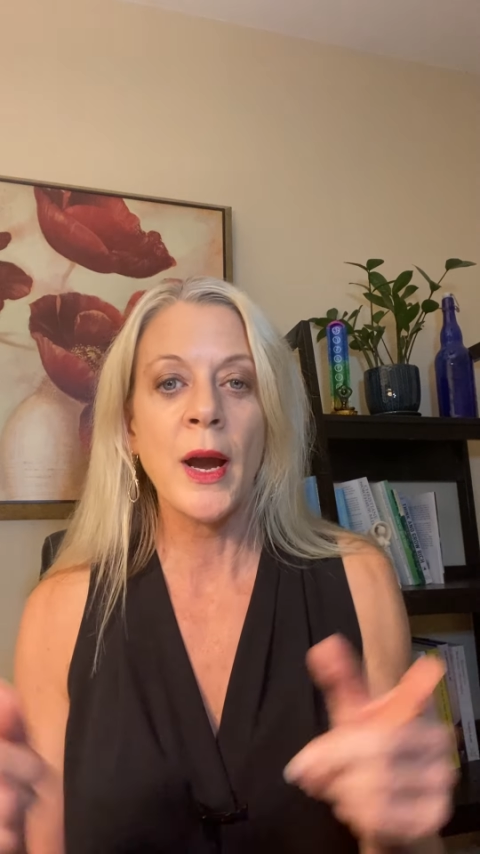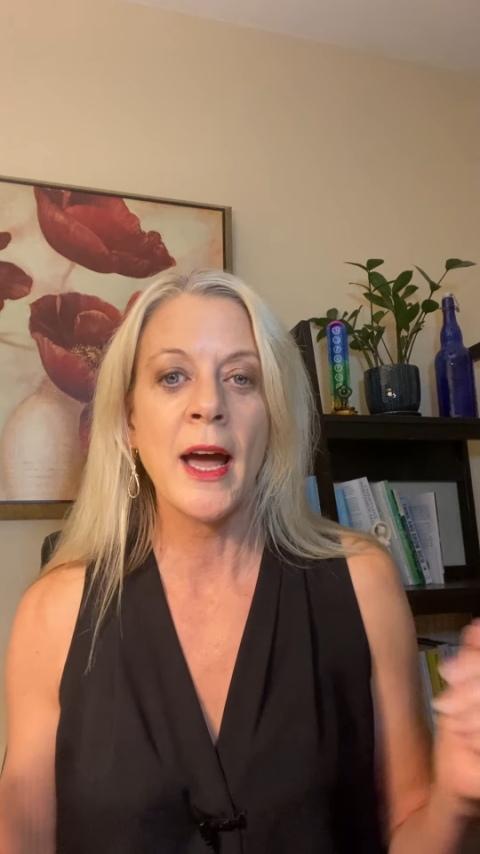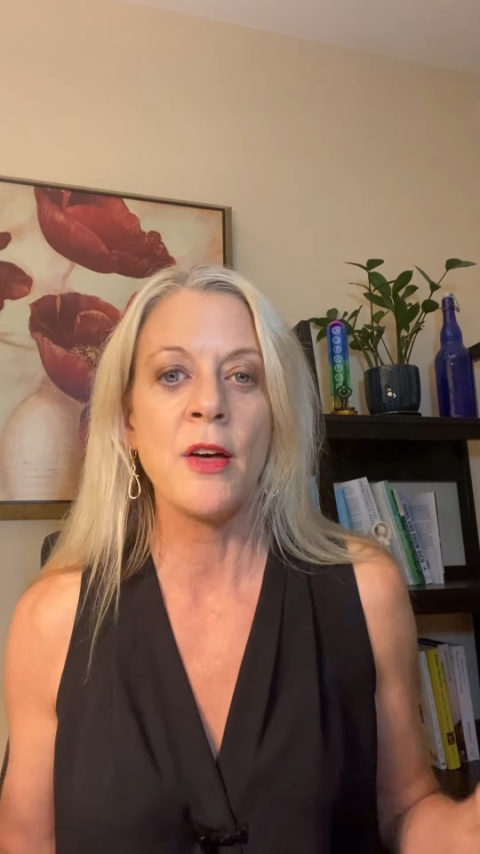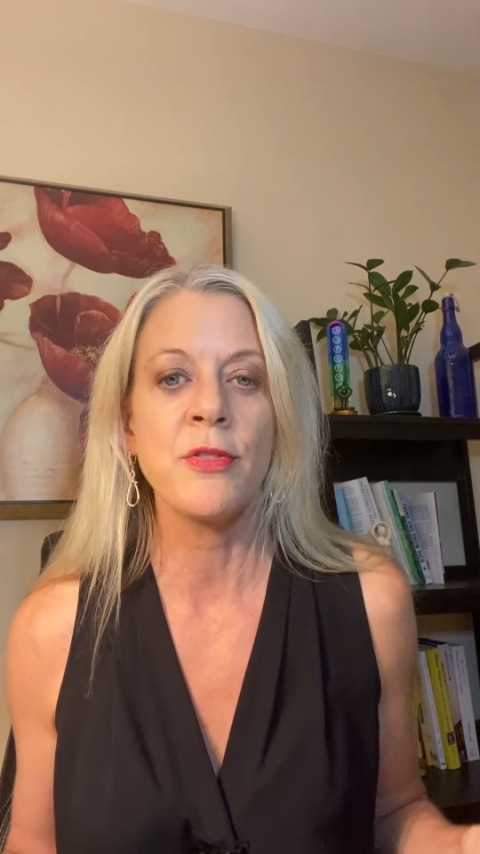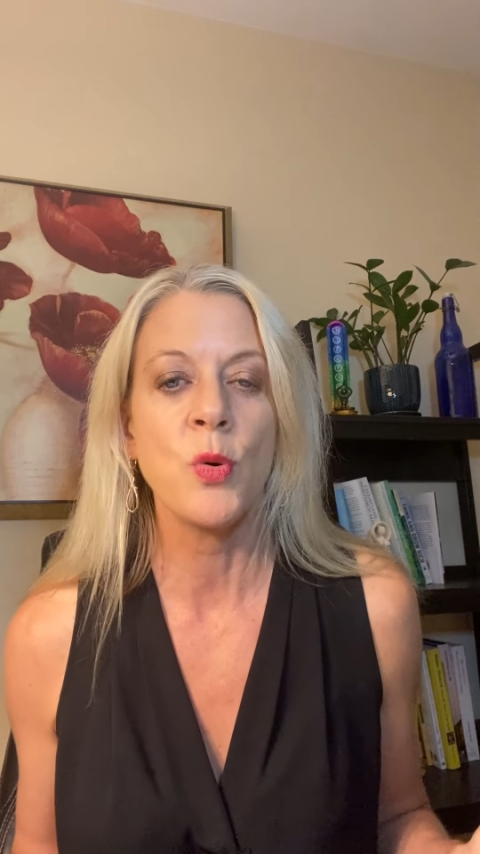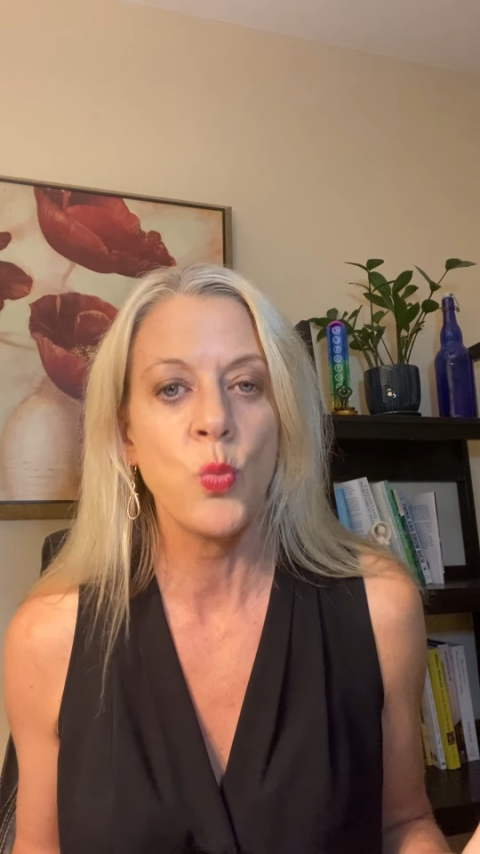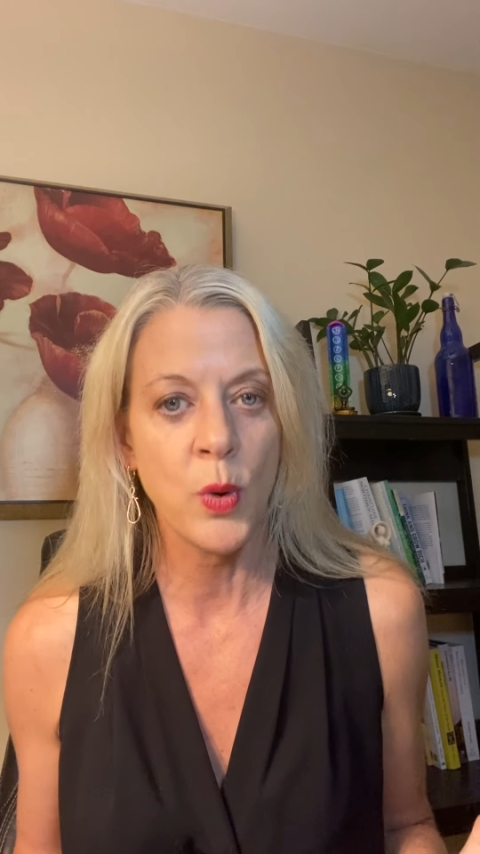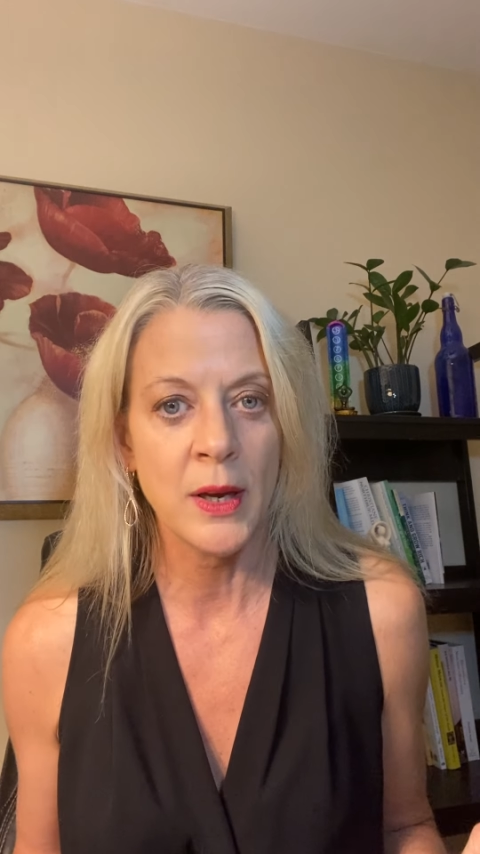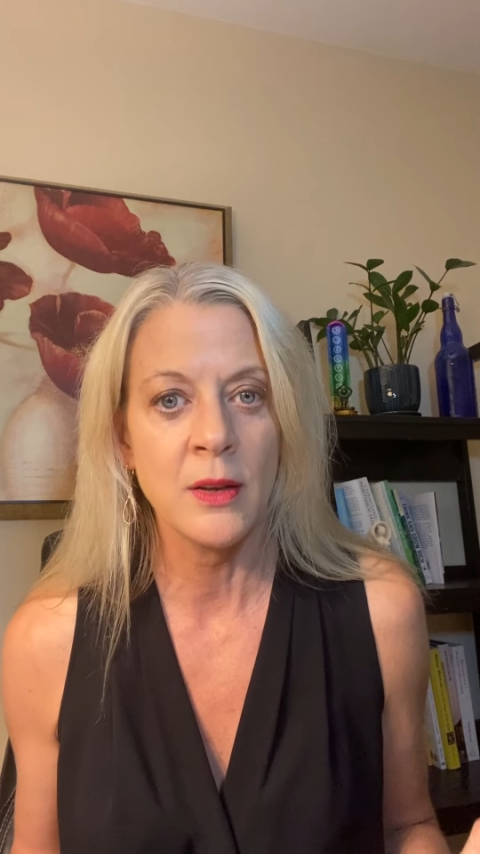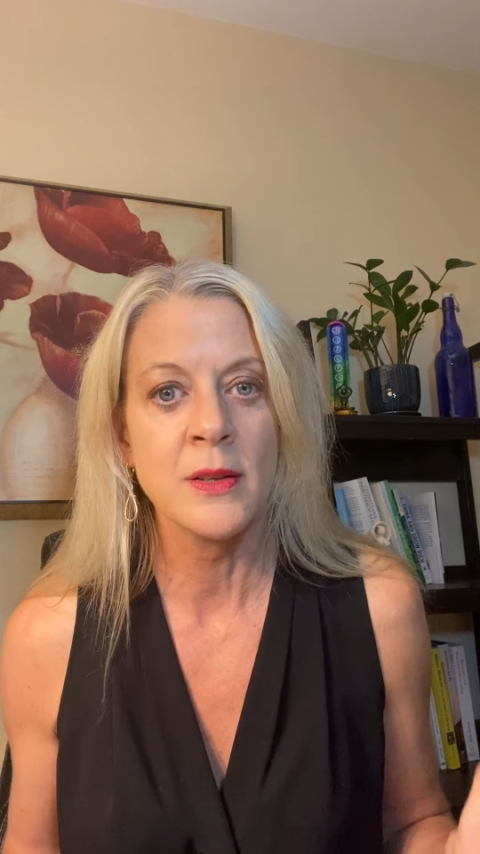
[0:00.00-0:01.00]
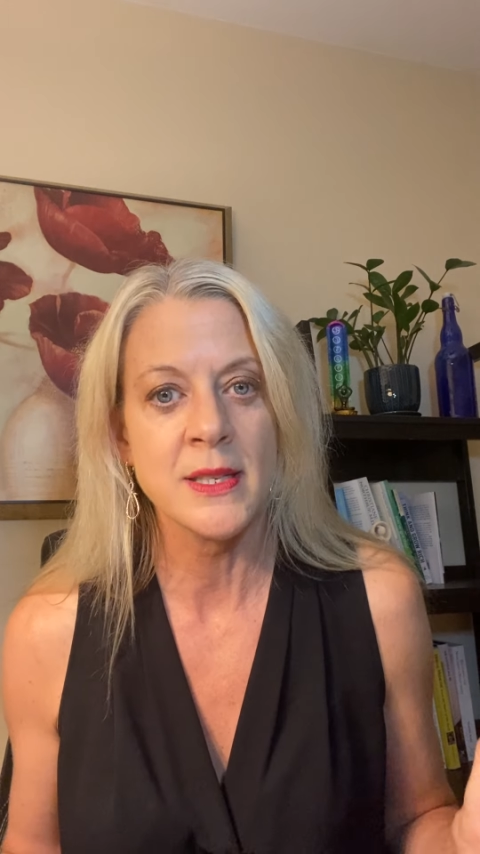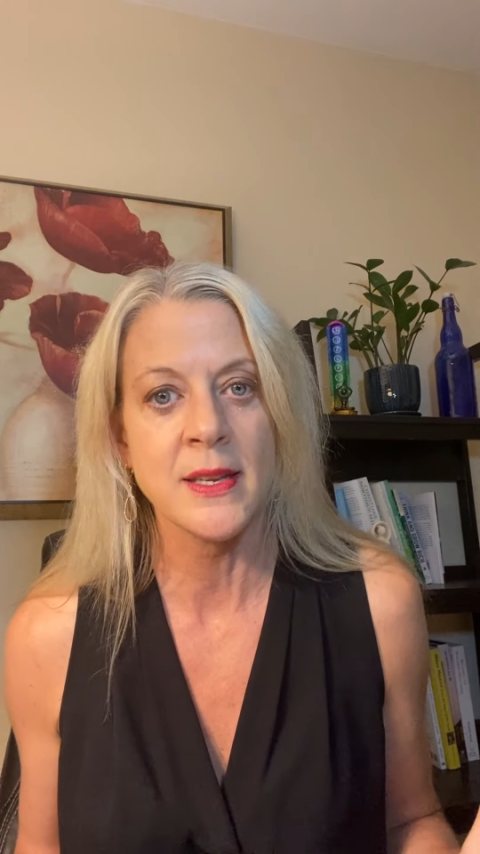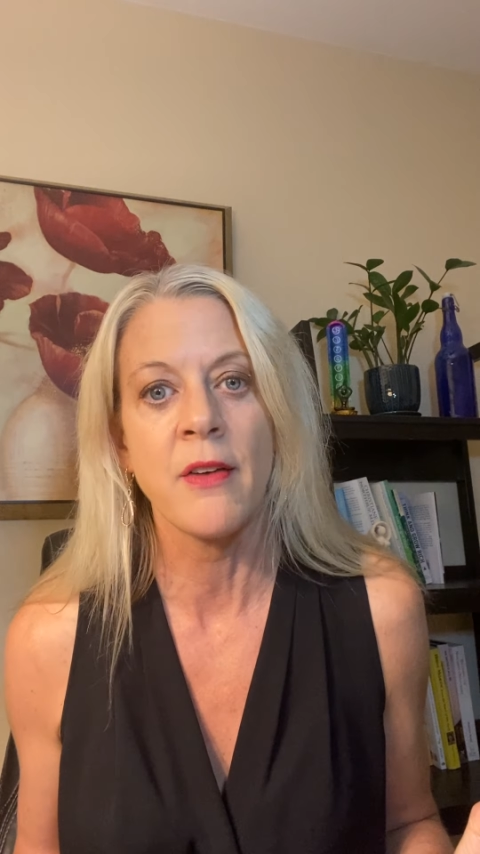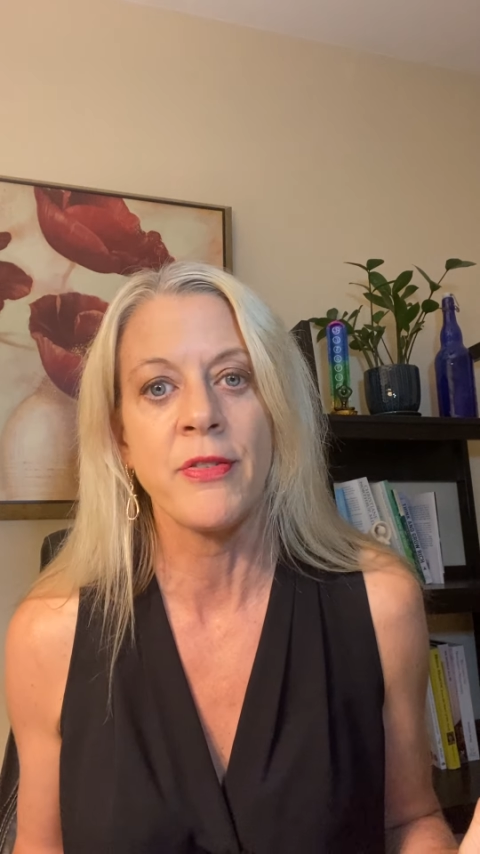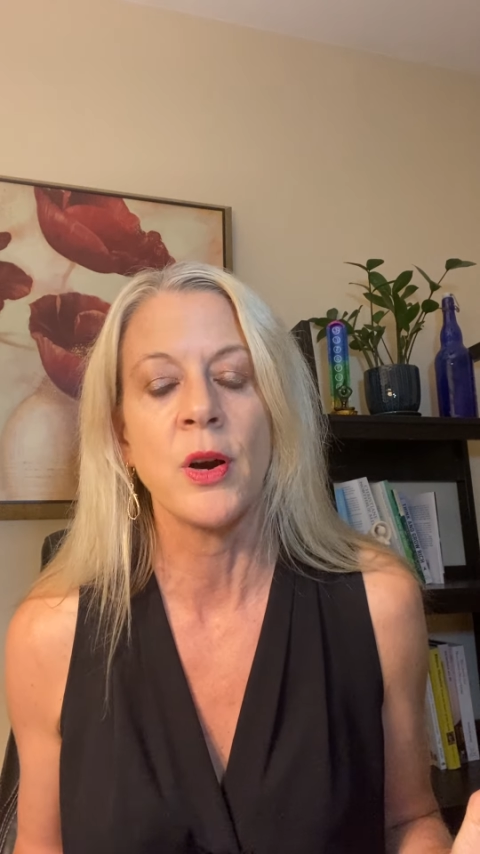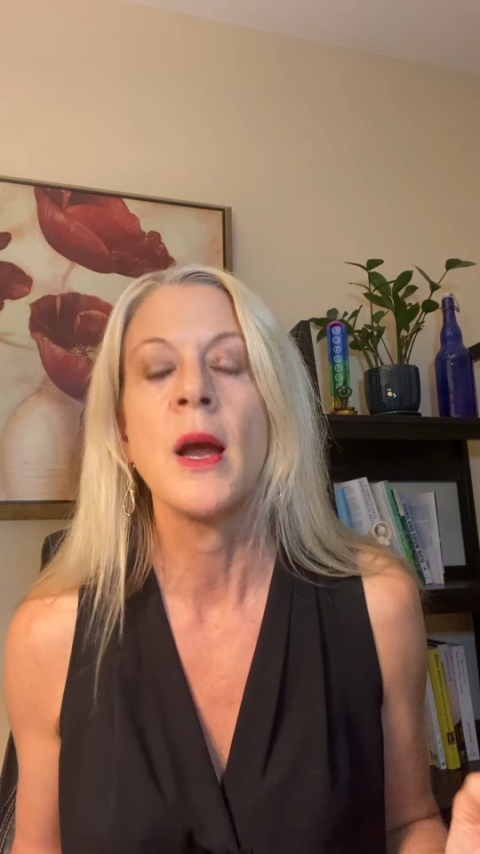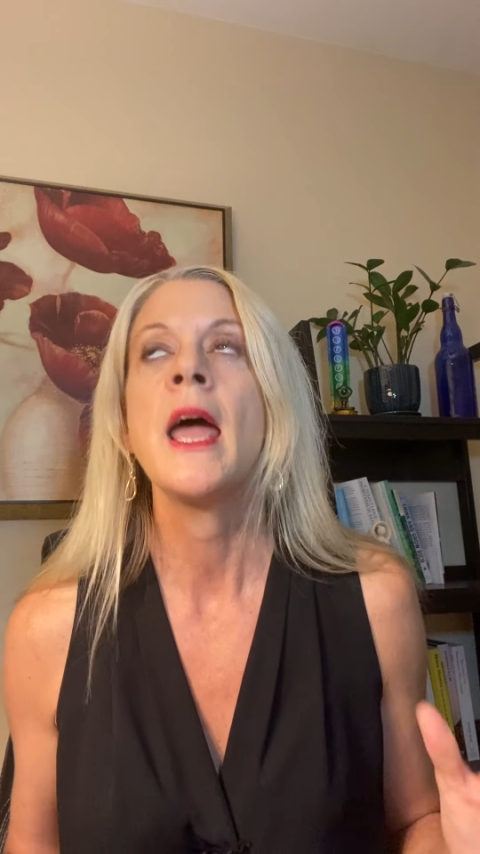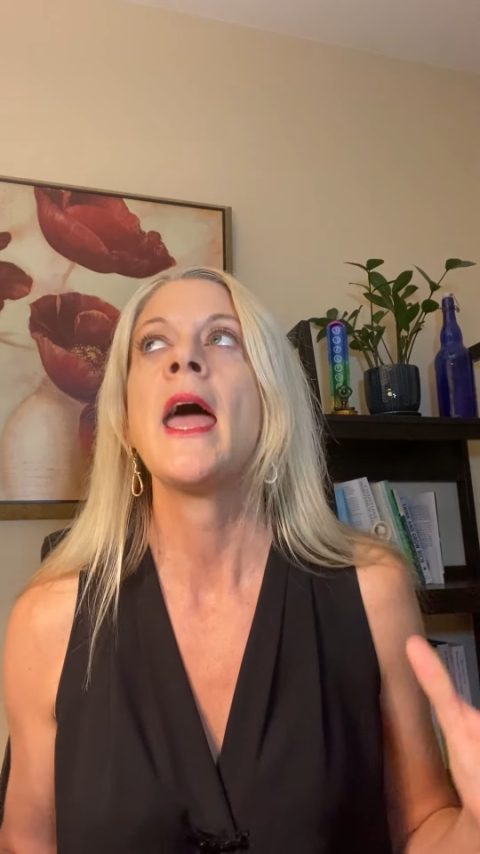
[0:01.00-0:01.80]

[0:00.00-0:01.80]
health will suffer.